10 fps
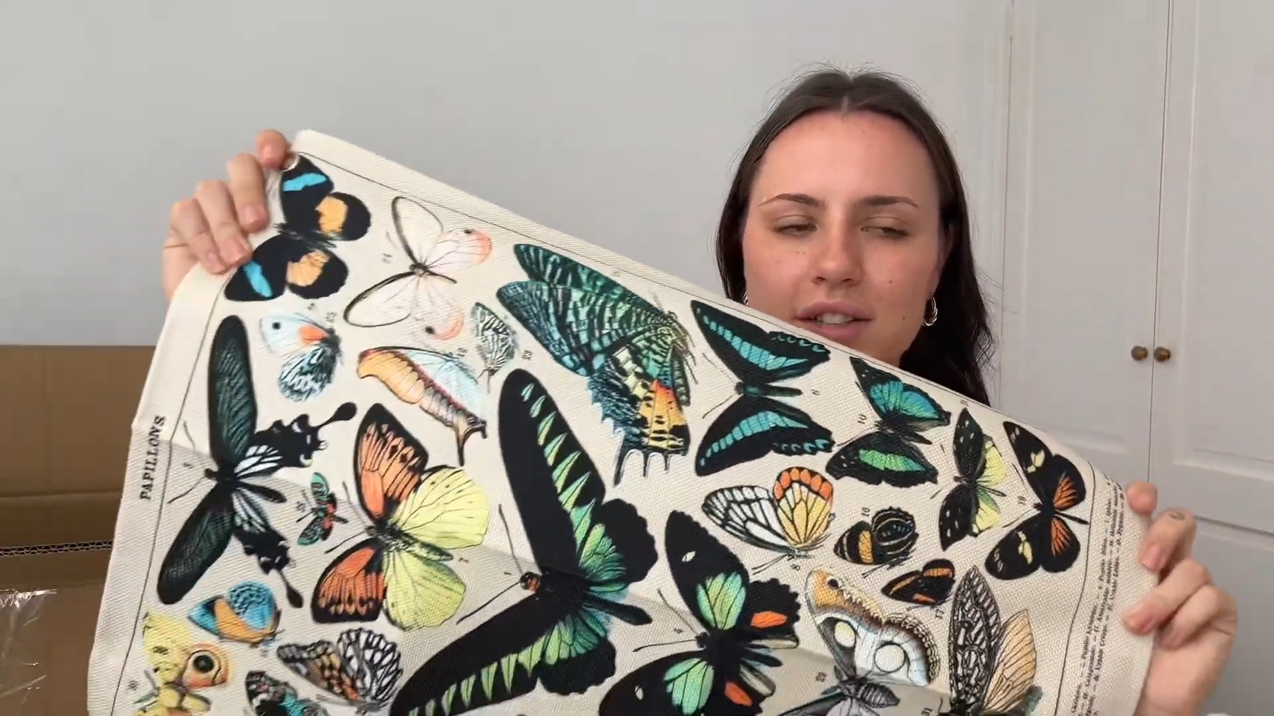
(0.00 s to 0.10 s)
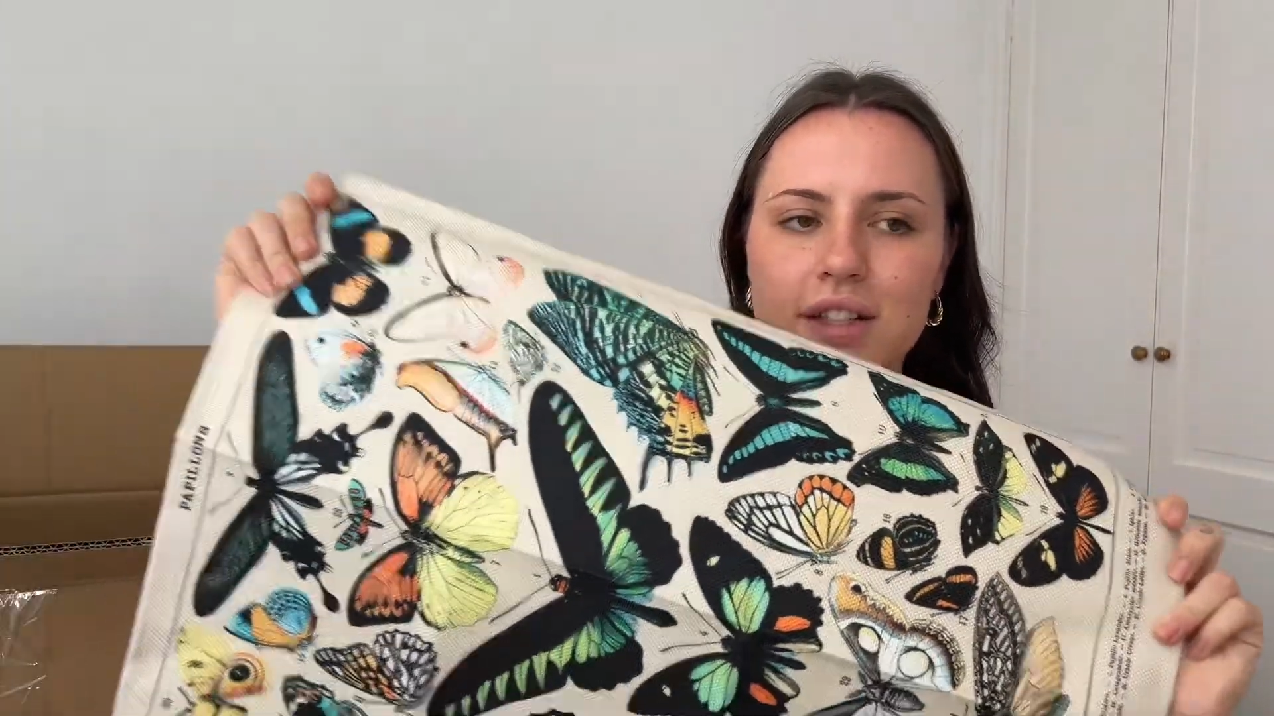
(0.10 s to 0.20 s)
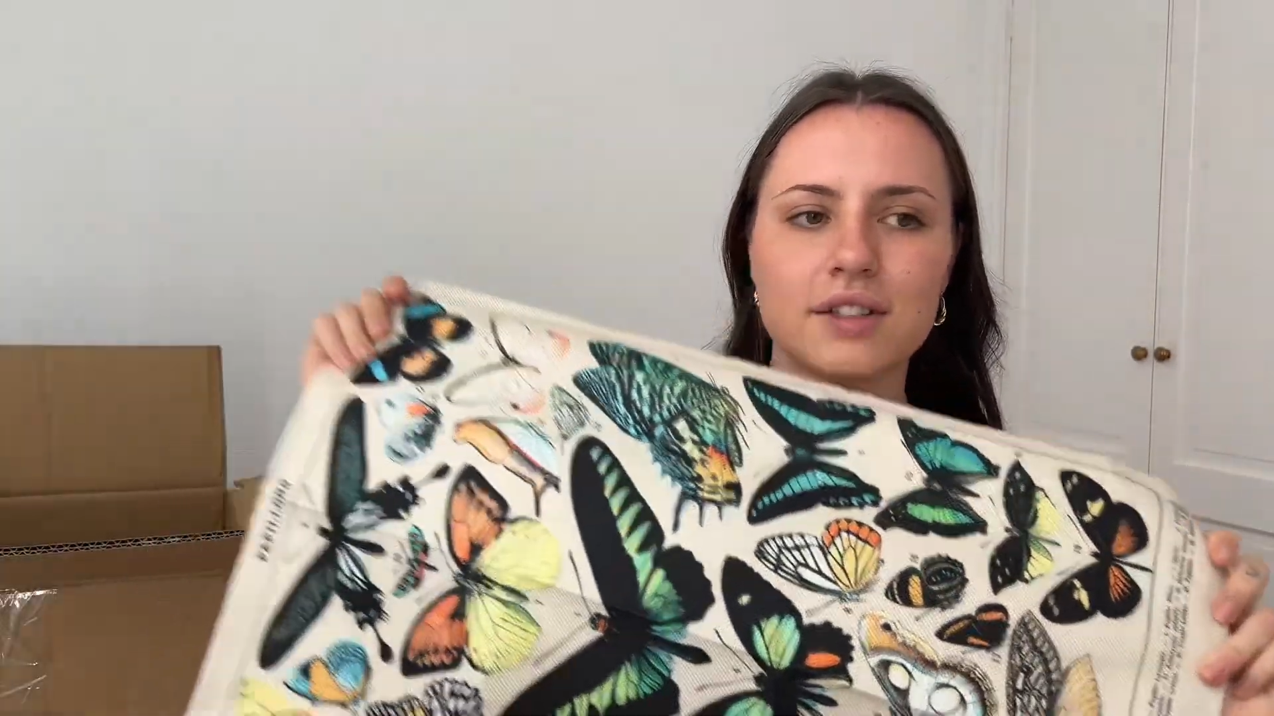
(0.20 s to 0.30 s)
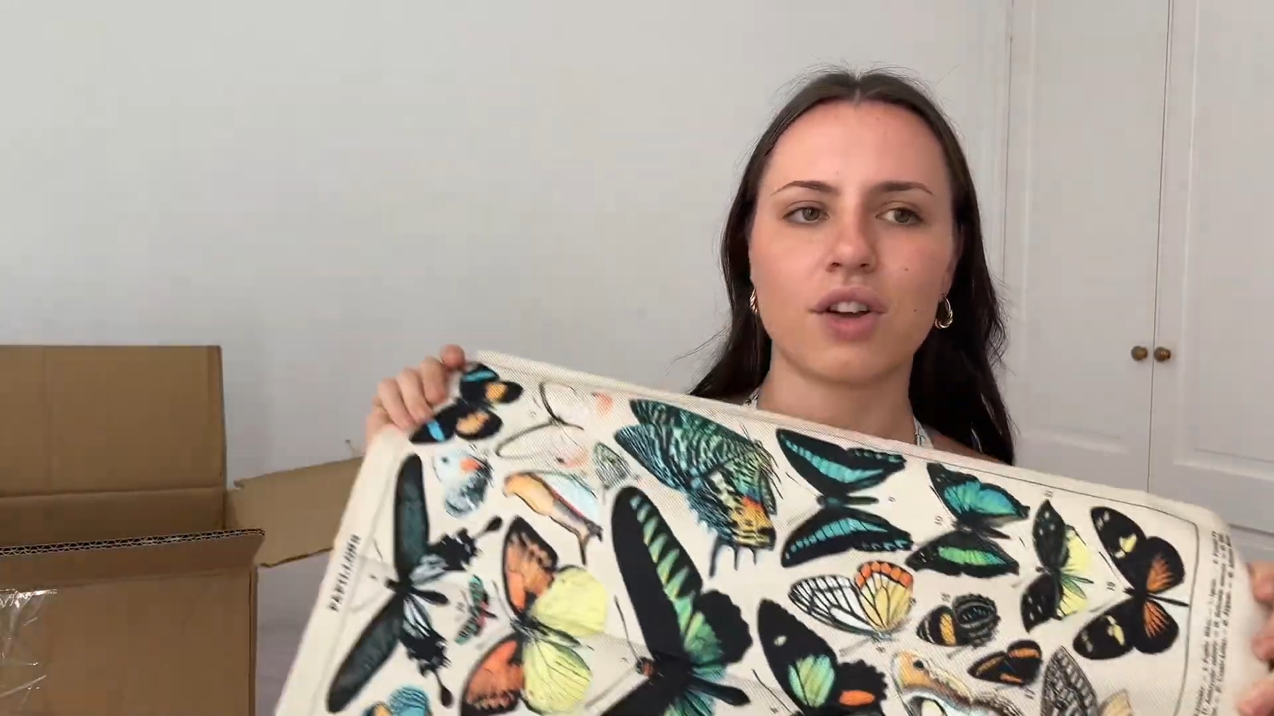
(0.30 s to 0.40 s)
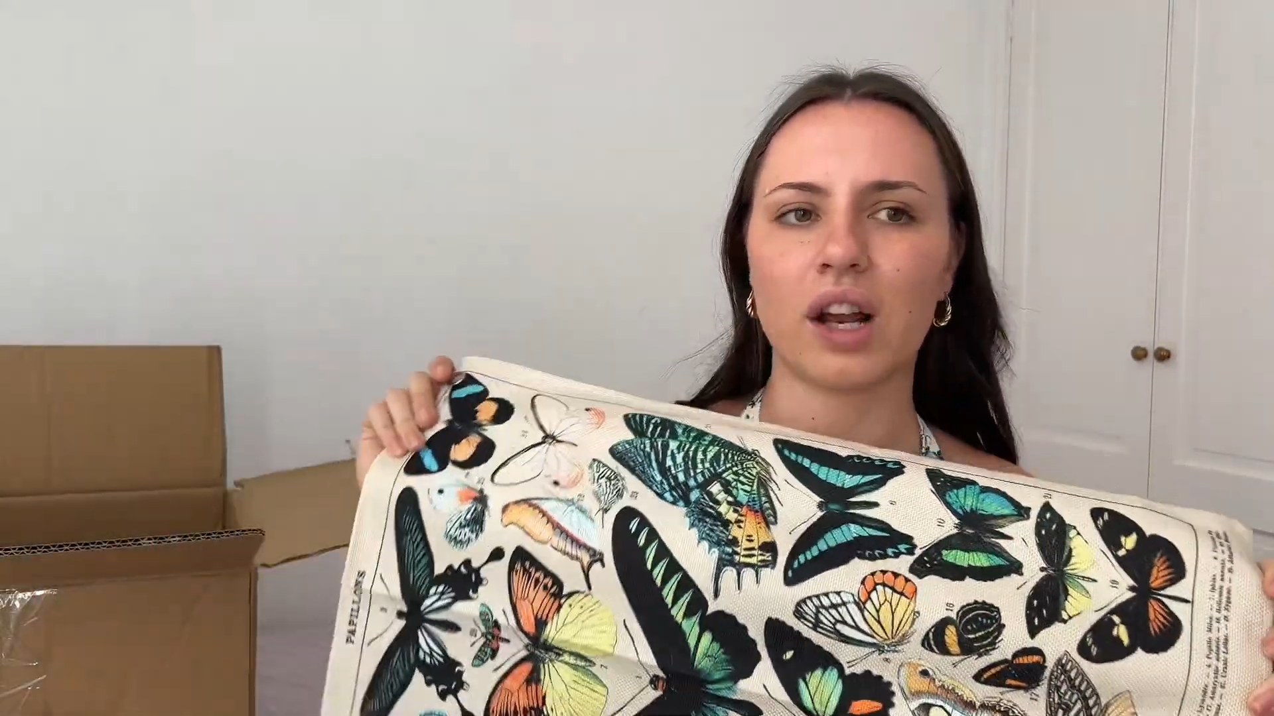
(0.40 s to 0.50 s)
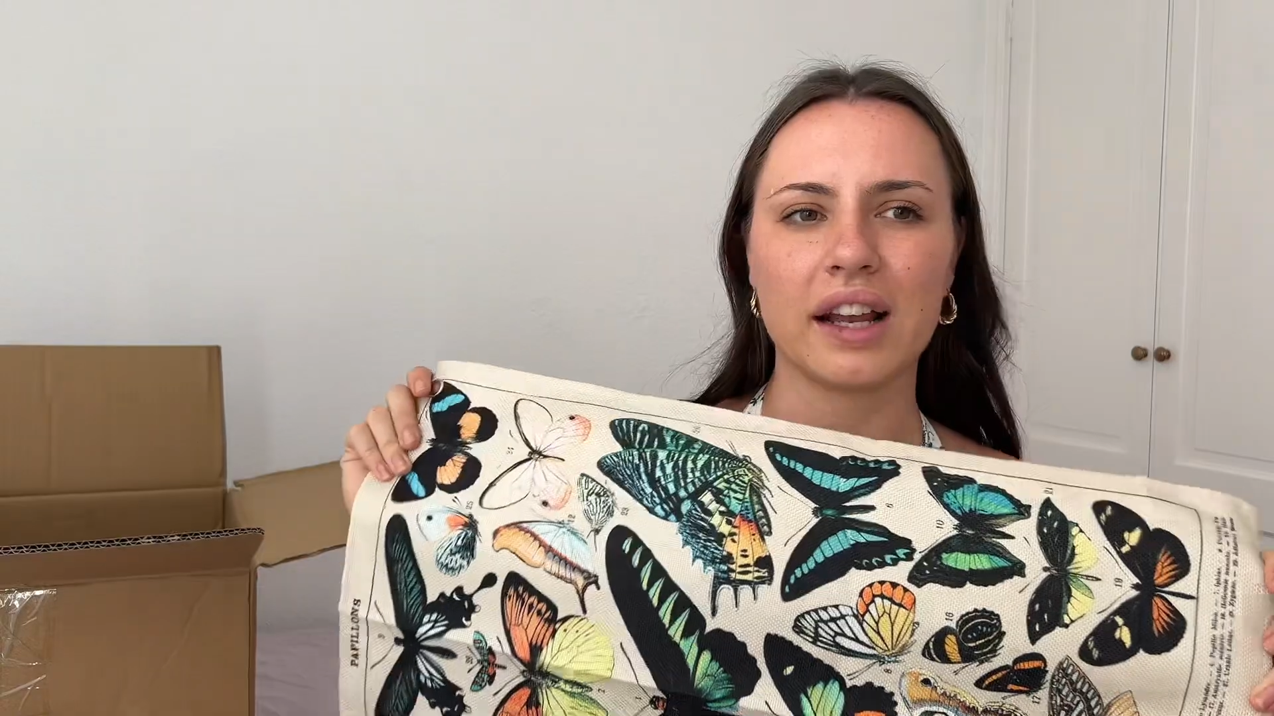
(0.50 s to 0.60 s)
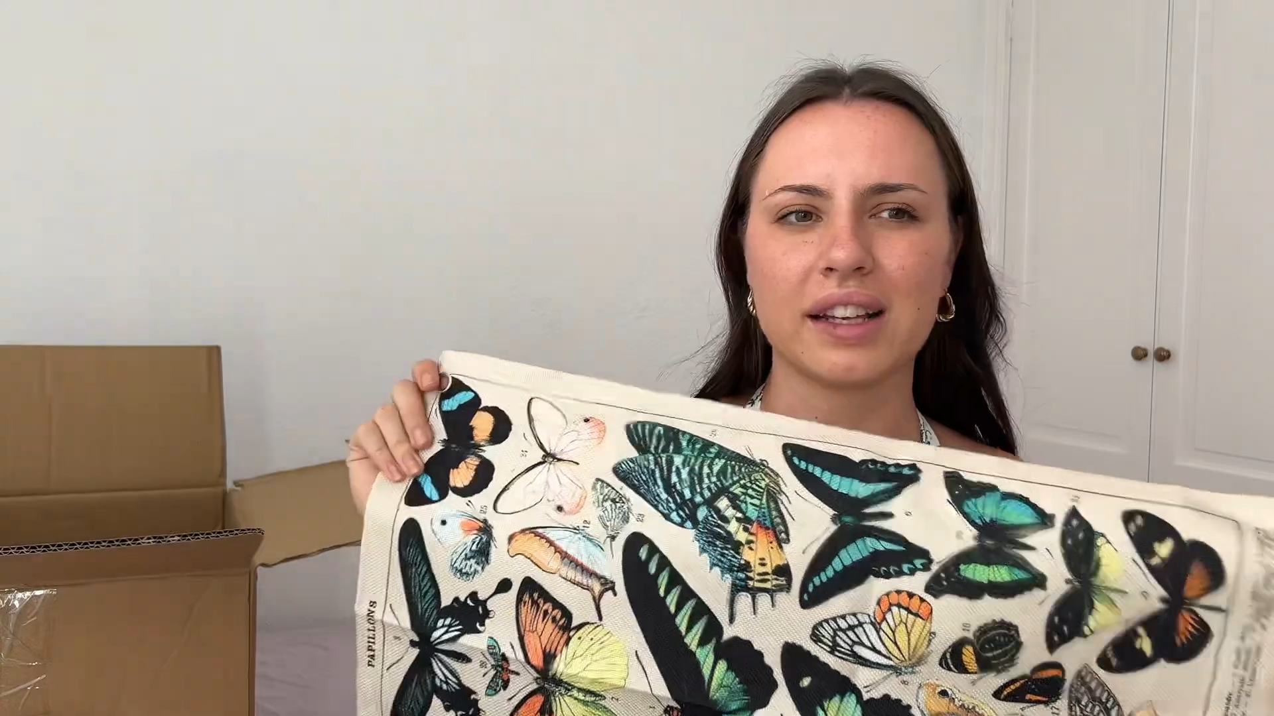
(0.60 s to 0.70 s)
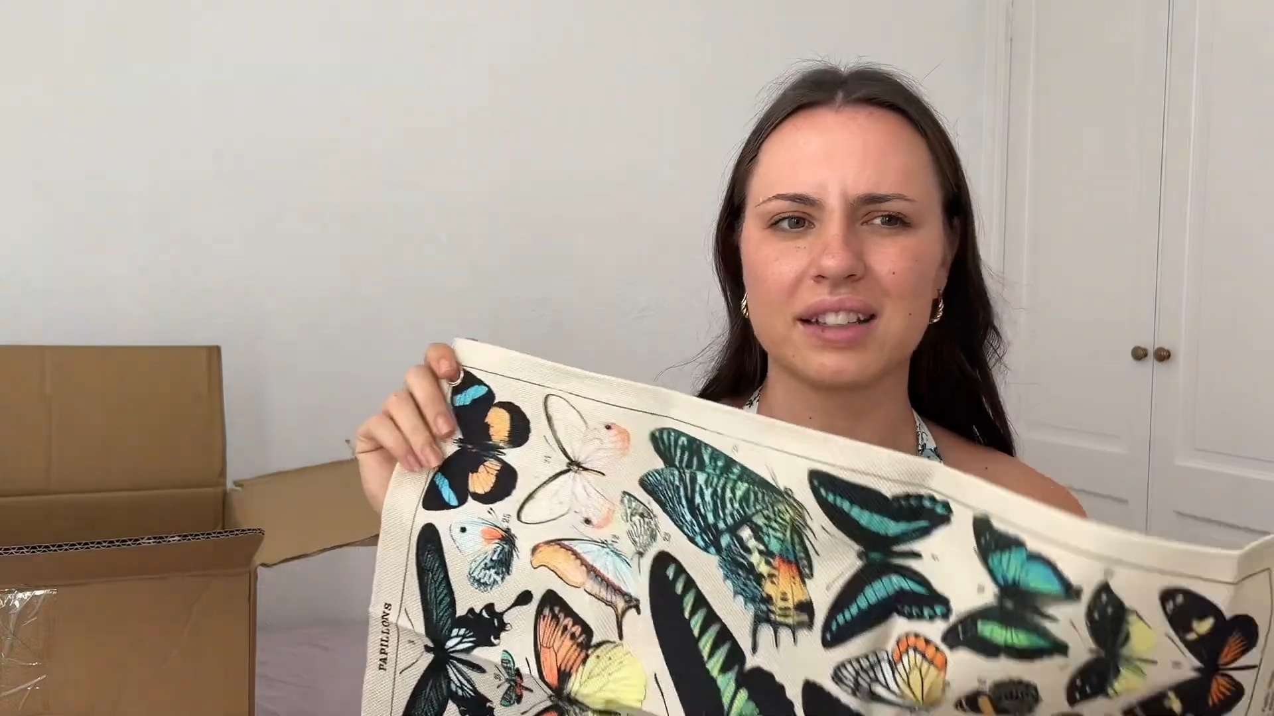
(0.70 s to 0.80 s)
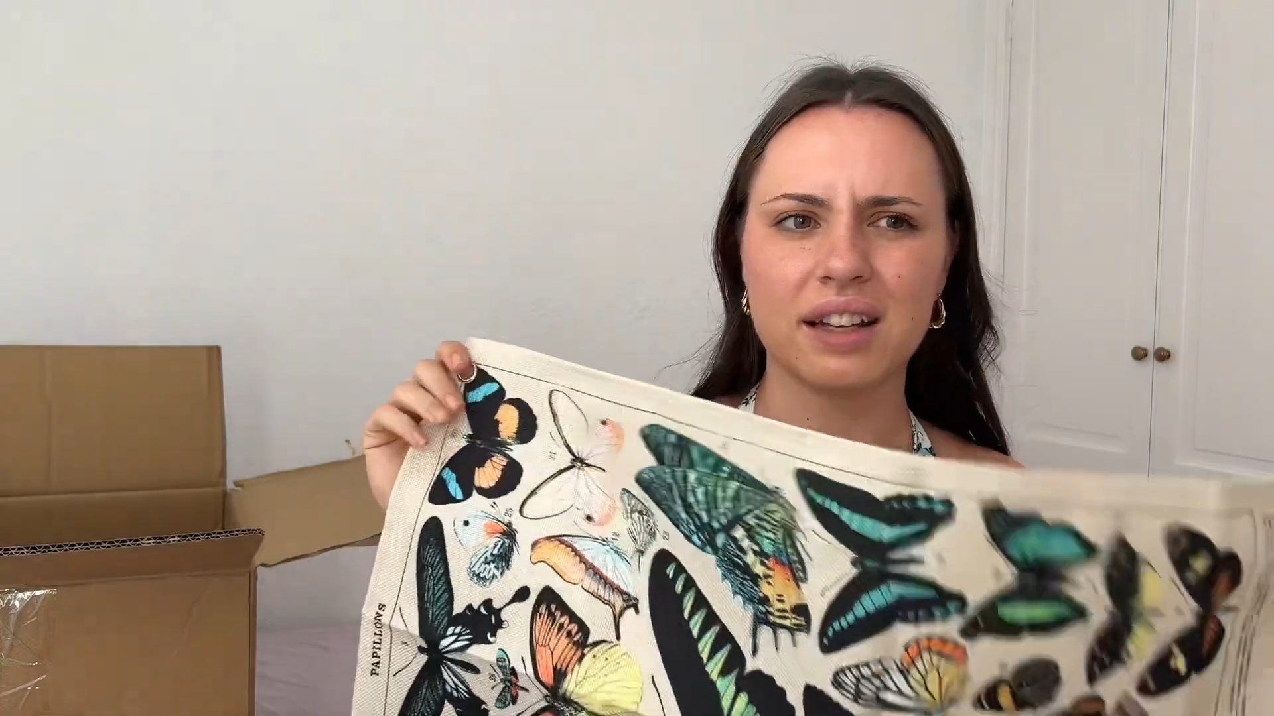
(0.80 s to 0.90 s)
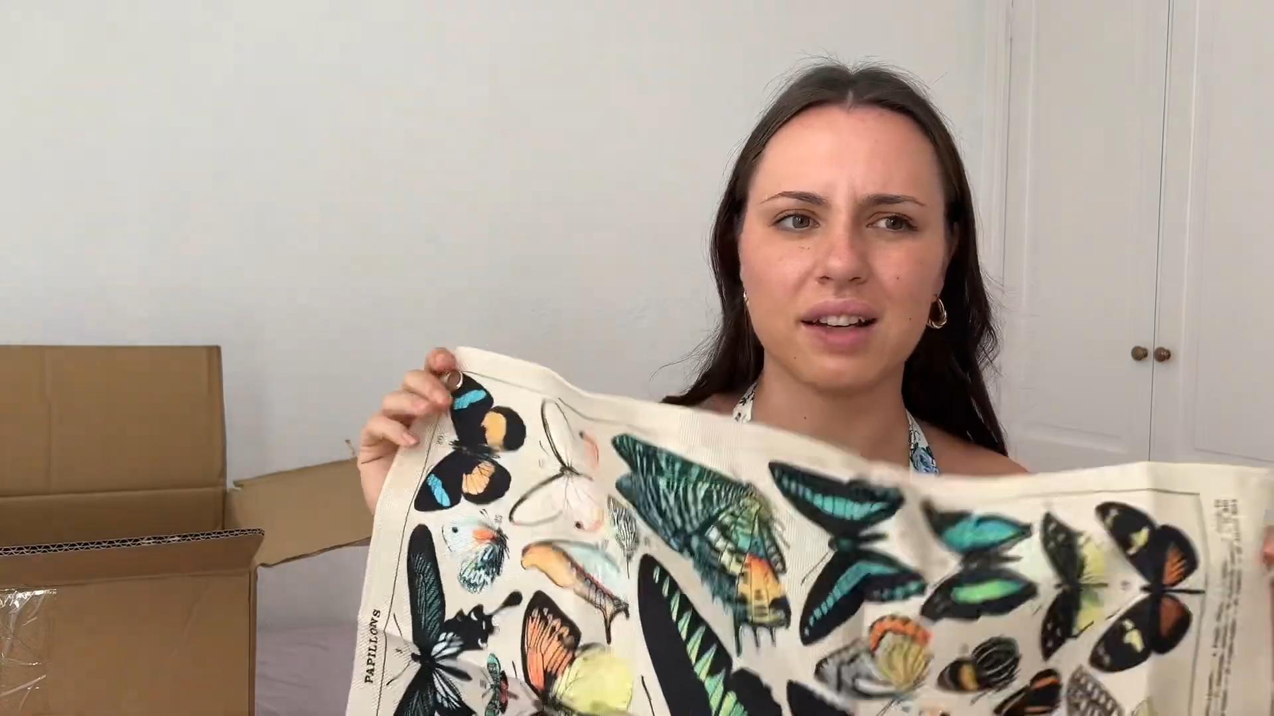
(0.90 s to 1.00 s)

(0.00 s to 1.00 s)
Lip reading: It's not like a tea